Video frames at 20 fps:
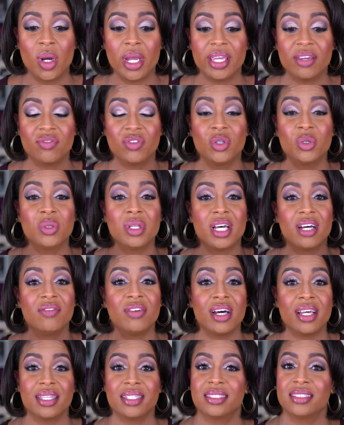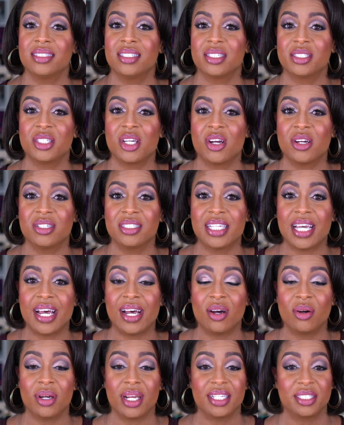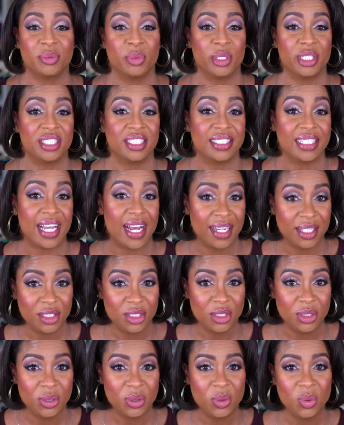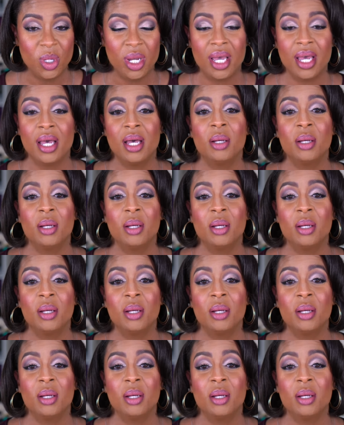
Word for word: If you love how this look turned out as much as I do,